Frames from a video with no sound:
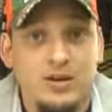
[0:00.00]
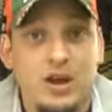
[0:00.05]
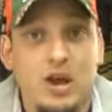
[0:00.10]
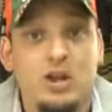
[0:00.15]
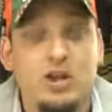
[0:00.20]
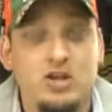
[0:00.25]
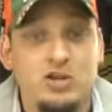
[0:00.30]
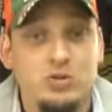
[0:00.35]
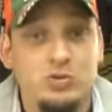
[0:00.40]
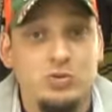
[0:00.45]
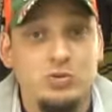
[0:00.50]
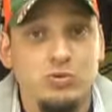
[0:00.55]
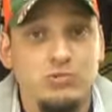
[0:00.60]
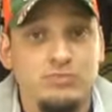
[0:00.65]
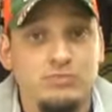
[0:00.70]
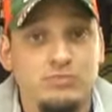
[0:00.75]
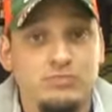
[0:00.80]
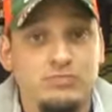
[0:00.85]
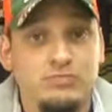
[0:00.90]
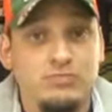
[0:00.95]
knowledgeable,
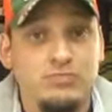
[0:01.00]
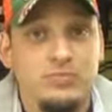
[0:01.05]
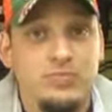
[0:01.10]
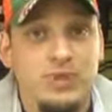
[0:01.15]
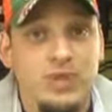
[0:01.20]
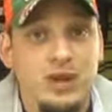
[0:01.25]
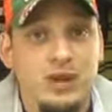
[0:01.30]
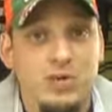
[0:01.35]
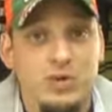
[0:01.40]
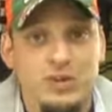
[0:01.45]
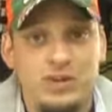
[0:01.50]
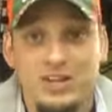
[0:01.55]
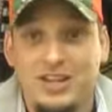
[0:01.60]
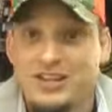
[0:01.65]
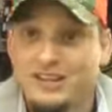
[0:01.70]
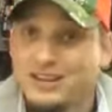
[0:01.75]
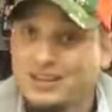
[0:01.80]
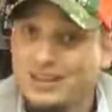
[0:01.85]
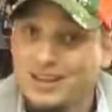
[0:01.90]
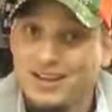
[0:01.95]
which I
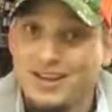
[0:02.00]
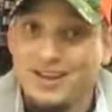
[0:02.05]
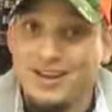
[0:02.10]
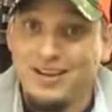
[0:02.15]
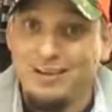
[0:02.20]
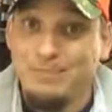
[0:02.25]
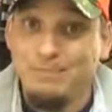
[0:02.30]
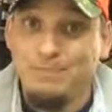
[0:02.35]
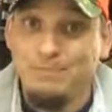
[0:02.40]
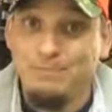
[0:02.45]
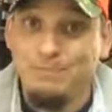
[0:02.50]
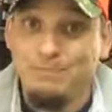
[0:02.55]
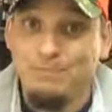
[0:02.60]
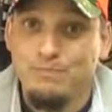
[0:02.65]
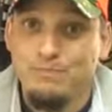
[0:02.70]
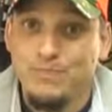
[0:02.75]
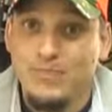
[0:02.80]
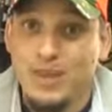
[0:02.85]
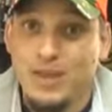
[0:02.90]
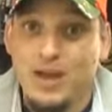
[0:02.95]
like to think I am,
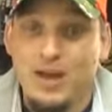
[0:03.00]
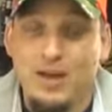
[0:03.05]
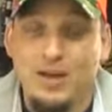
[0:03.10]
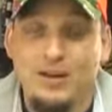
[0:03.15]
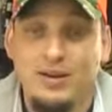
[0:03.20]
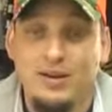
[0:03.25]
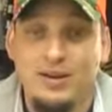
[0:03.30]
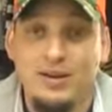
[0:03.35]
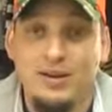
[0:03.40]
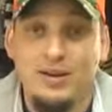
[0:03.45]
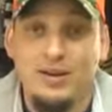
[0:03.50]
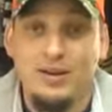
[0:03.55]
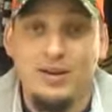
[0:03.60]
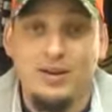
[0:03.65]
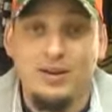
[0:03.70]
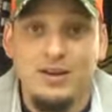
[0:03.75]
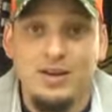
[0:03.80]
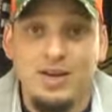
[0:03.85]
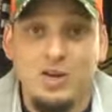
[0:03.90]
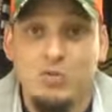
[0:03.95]
and
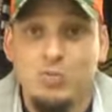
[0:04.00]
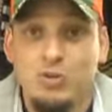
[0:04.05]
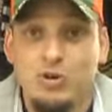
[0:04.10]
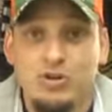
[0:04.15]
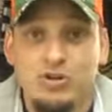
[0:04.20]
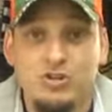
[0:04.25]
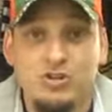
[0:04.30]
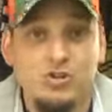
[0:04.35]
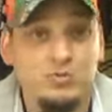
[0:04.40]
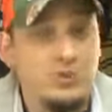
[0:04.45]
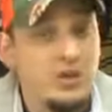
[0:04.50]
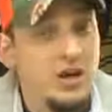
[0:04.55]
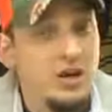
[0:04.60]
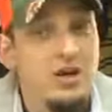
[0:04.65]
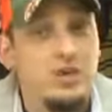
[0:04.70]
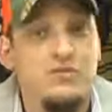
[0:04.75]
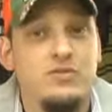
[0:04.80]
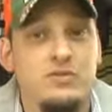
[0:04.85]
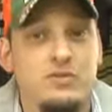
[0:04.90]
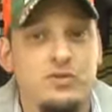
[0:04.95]
you purchase through me,
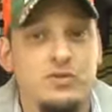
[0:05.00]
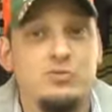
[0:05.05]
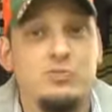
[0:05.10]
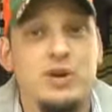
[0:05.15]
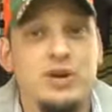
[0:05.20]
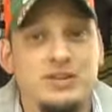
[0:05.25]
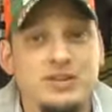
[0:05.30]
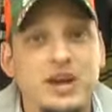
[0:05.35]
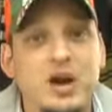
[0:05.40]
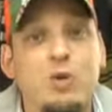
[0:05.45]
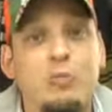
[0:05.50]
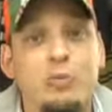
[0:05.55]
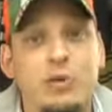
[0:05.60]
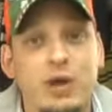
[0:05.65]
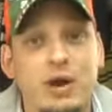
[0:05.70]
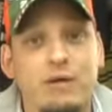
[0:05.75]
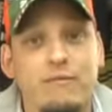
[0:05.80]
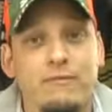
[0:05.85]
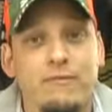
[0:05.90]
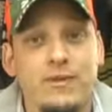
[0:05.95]
I'll give you the respect to help
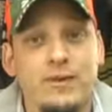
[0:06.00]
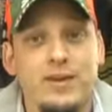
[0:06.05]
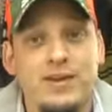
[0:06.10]
you out.